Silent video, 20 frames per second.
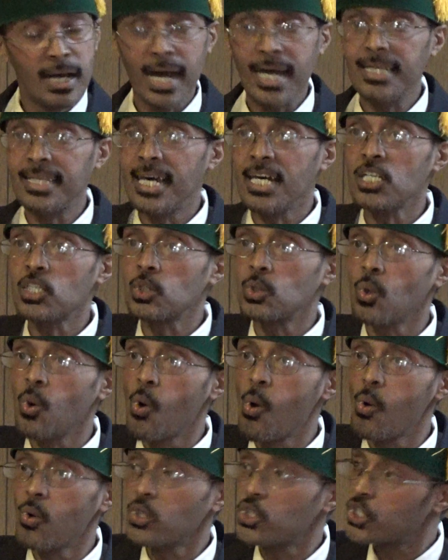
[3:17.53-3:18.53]
And there's
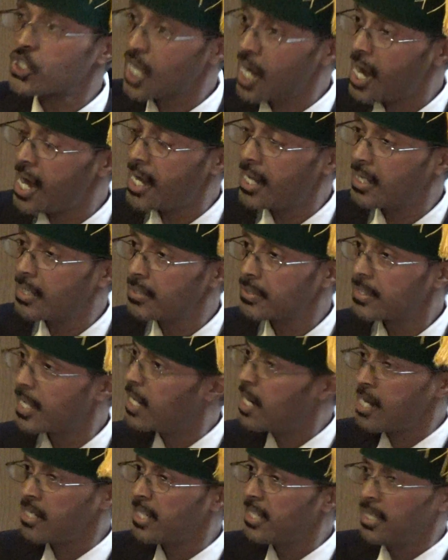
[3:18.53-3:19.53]
no child,
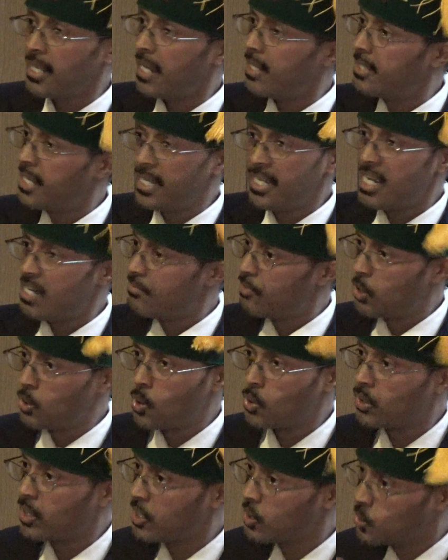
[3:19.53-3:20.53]
they never
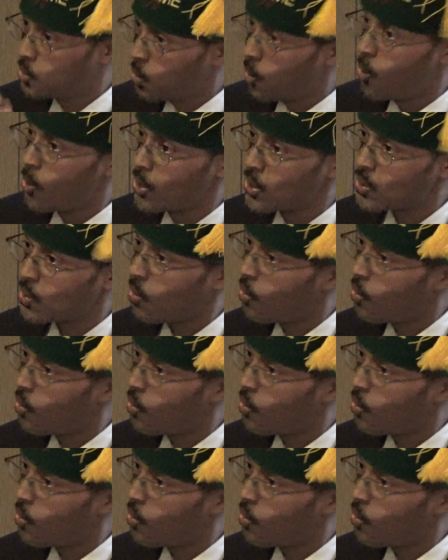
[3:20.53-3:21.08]
know the joys